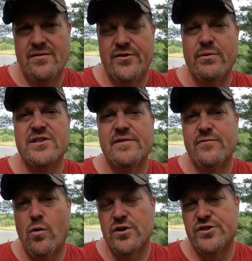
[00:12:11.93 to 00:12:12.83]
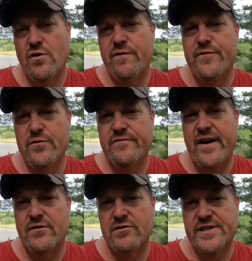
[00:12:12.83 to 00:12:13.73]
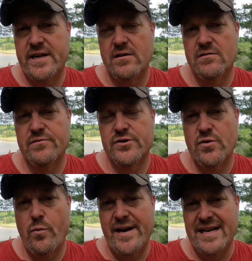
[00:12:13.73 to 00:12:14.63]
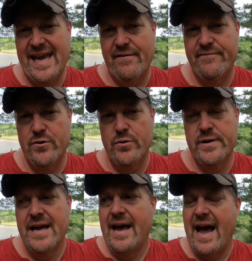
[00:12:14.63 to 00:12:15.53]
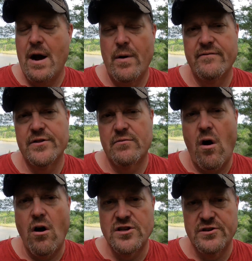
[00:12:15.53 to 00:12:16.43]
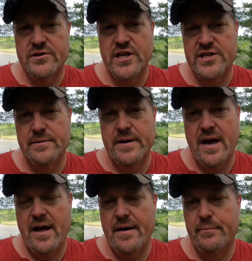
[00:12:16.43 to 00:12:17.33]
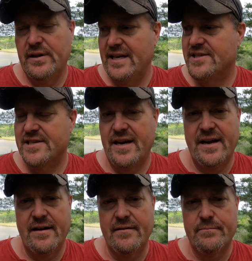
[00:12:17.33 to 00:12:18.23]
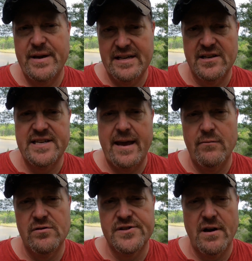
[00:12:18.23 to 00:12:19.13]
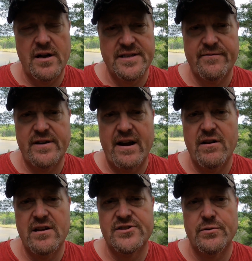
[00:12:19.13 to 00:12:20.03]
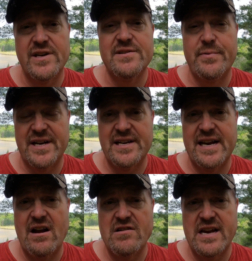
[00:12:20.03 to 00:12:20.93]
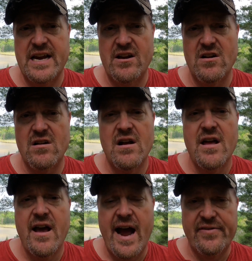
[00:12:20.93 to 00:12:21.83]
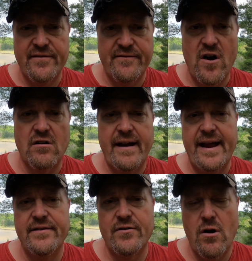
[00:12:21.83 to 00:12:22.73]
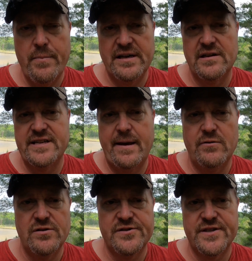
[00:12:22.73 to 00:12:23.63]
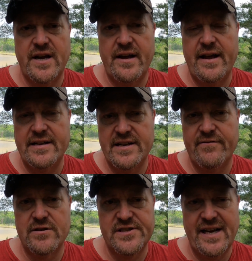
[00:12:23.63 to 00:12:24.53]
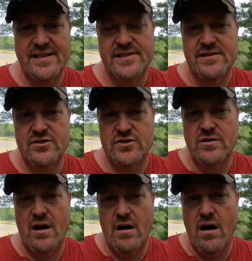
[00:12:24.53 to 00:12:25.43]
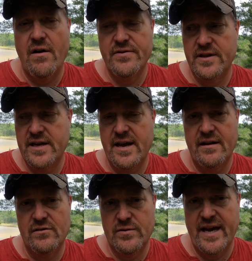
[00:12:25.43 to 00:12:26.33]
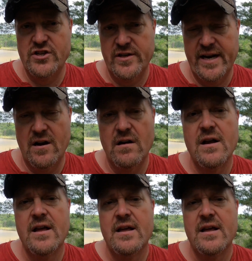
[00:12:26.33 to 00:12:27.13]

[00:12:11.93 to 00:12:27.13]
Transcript: There is, of course, no food vendors here. There's no way to get food. However, there are strategically placed picnic tables on different areas. There is a picnic area here at the far end. There are picnic tables at different sites on the location here.